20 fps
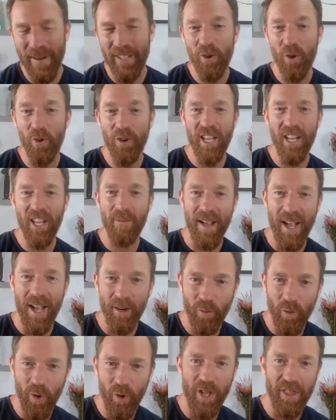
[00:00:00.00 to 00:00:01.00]
We've been talking
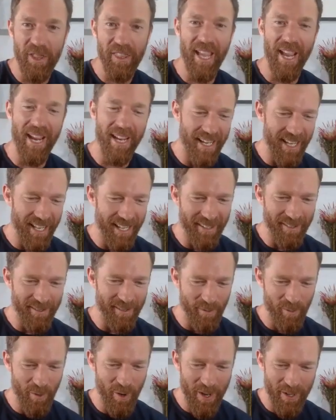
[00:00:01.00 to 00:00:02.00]
about
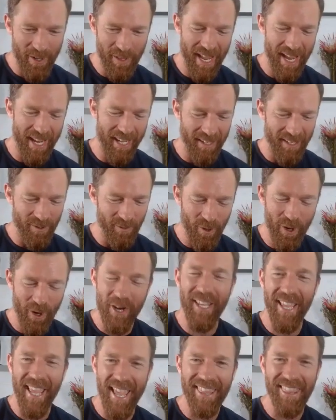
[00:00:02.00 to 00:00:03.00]

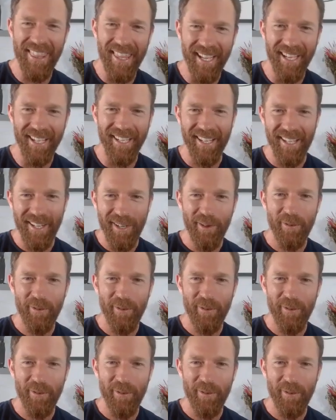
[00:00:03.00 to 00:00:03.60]
work ethic,